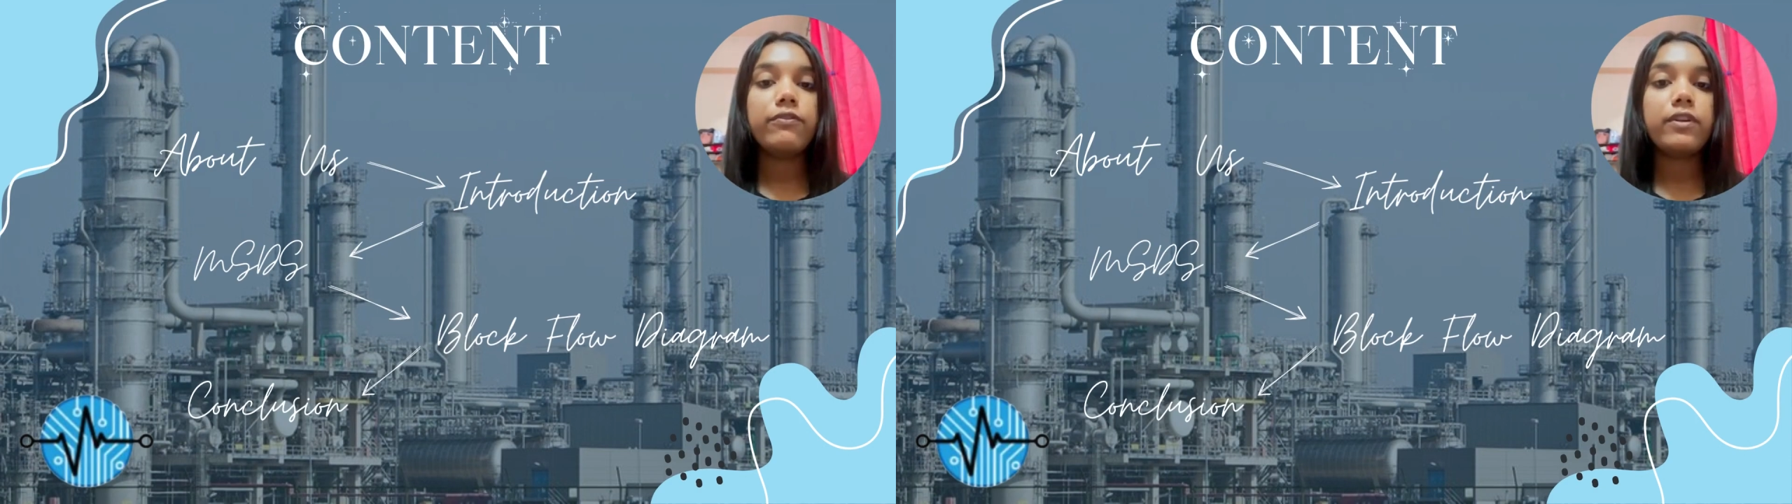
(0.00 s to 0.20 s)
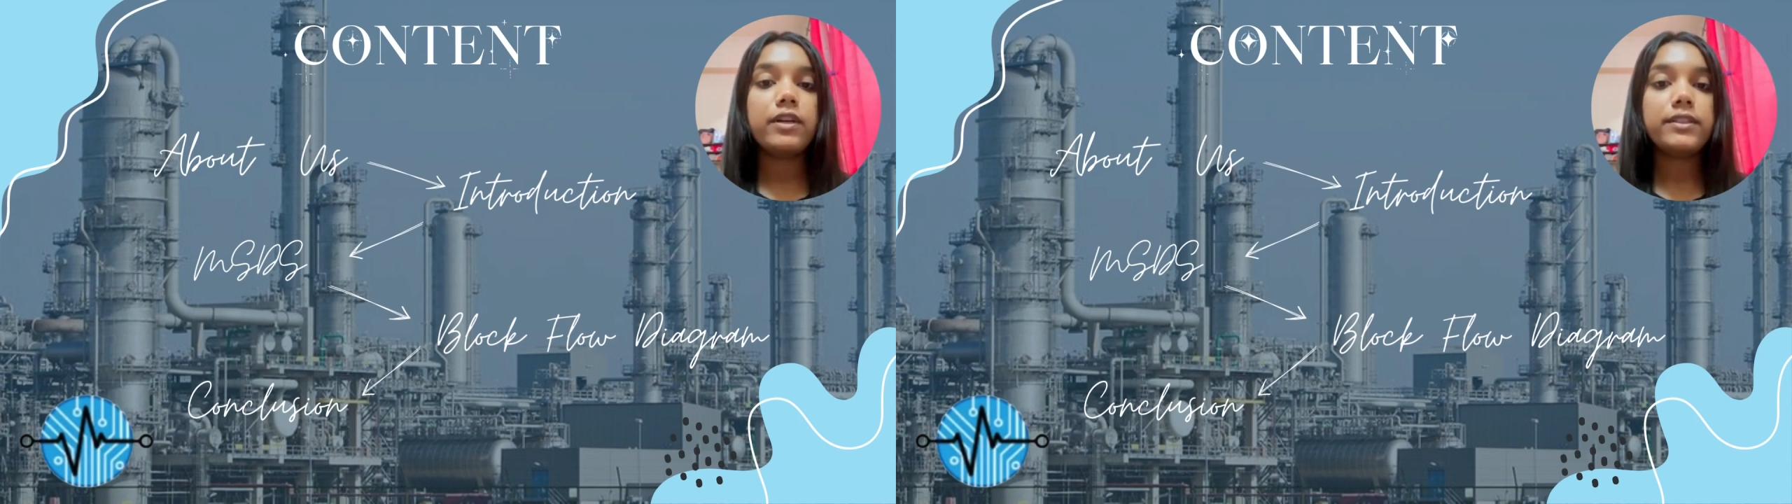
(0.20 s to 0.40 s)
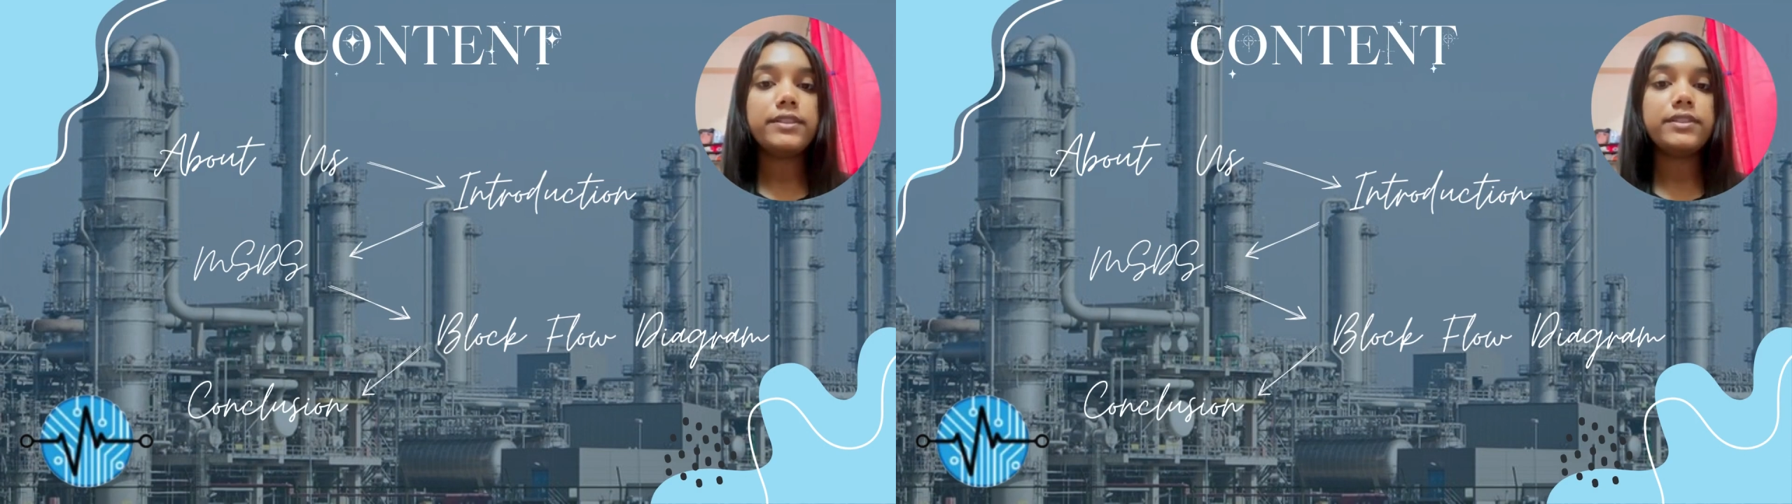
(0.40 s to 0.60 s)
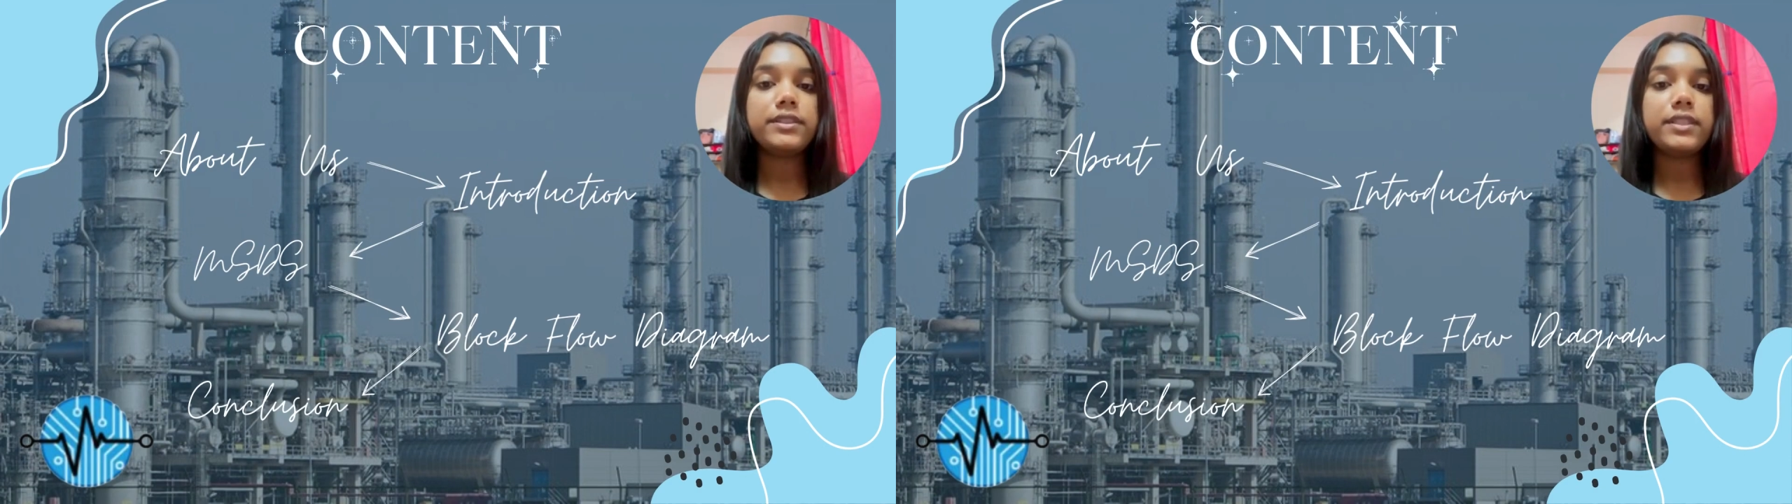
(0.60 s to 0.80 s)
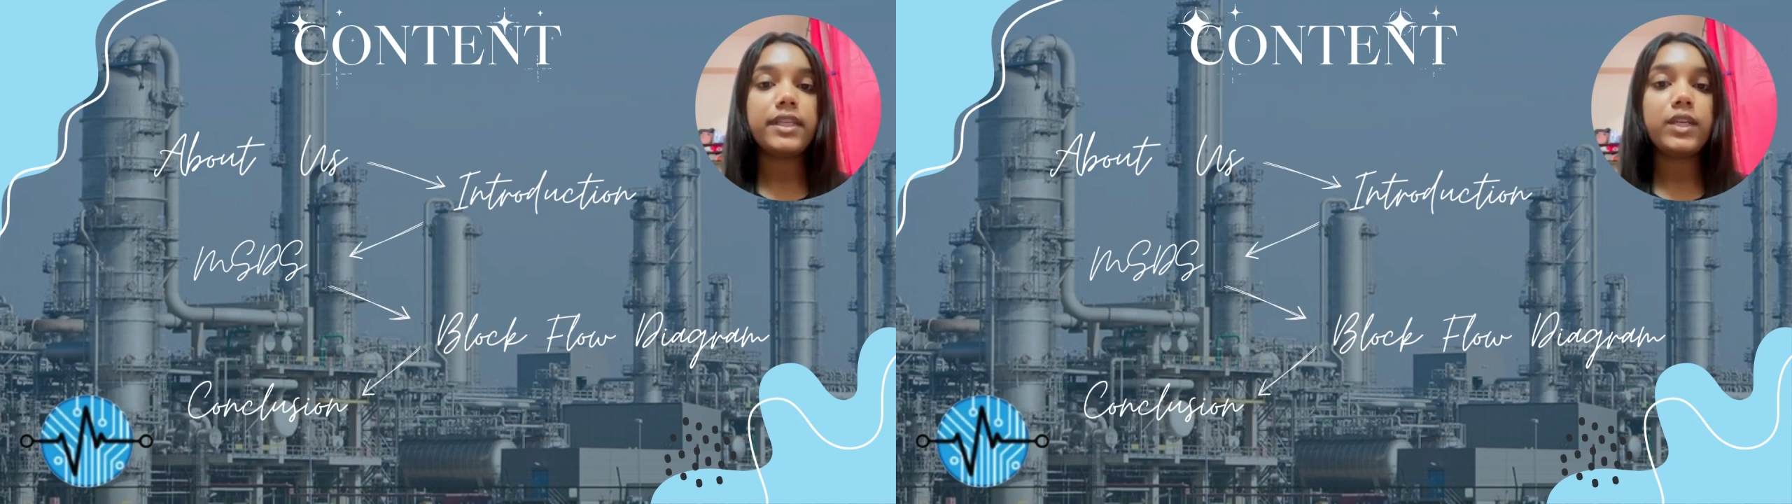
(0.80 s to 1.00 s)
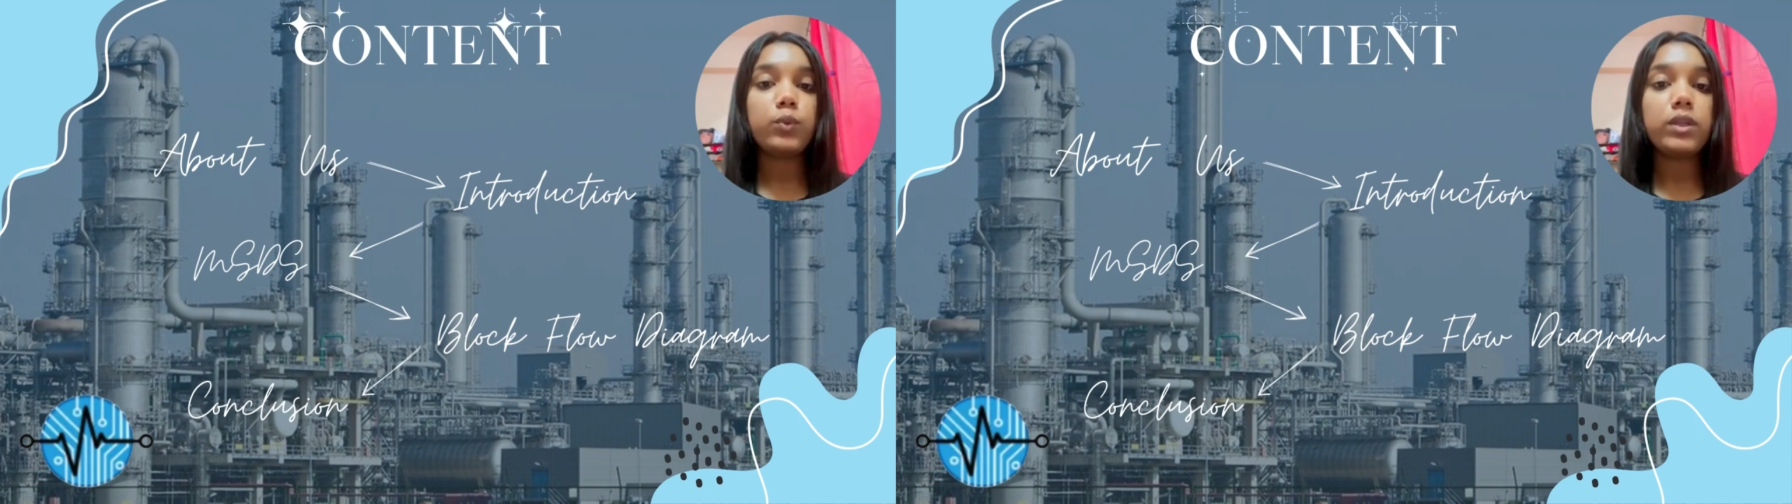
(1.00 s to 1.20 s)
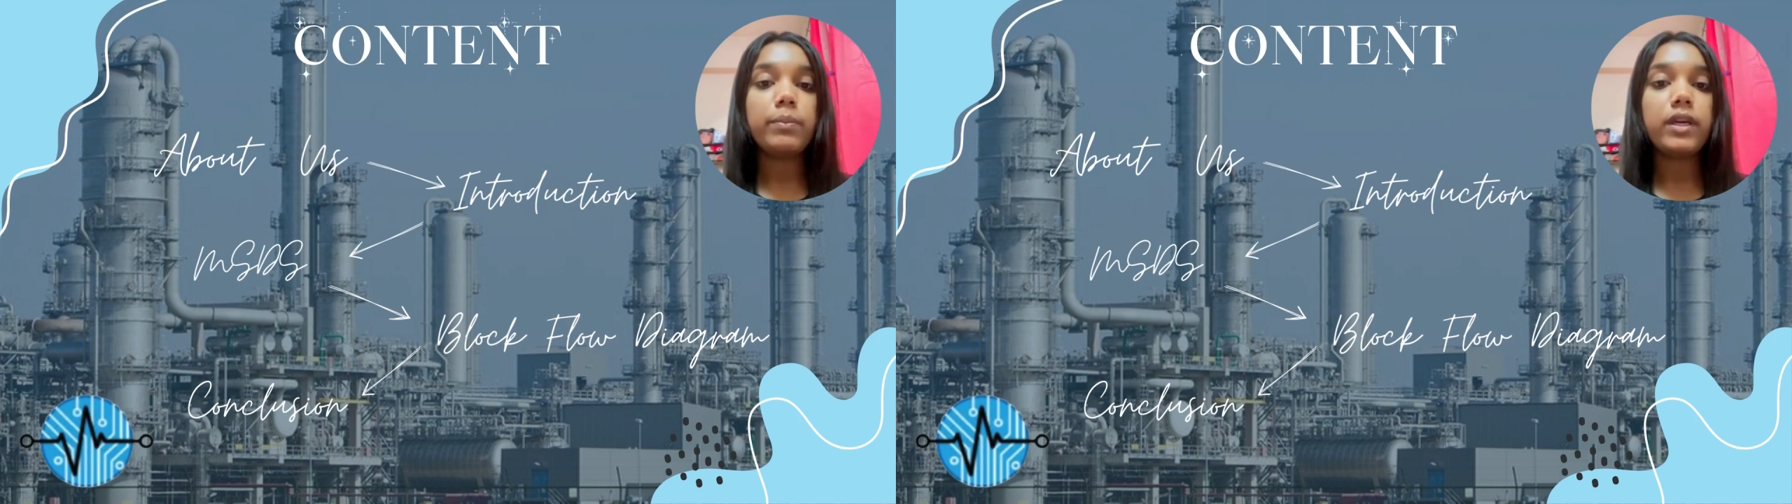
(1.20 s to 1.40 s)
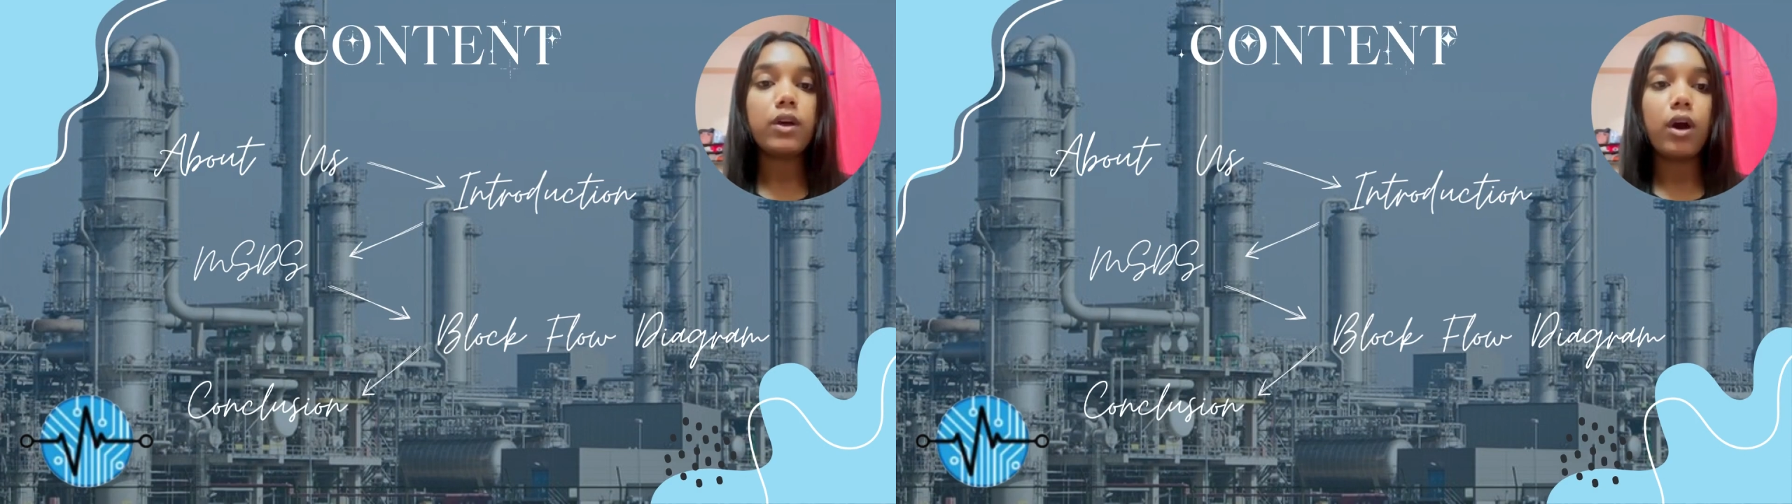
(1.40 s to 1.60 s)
First it will be